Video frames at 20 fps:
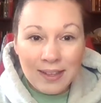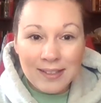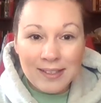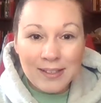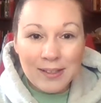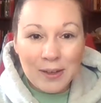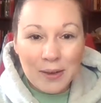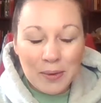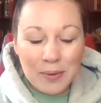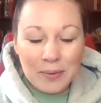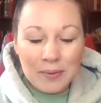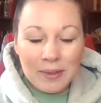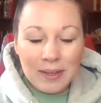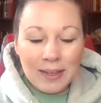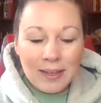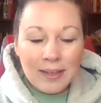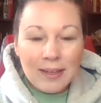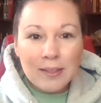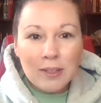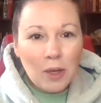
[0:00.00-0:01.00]
And so
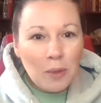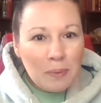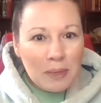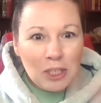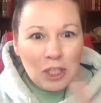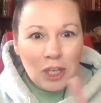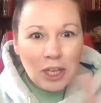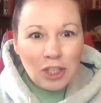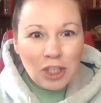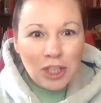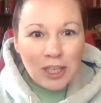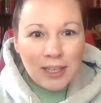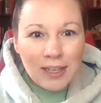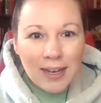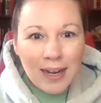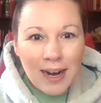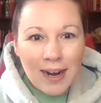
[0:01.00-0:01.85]
don't be judgy.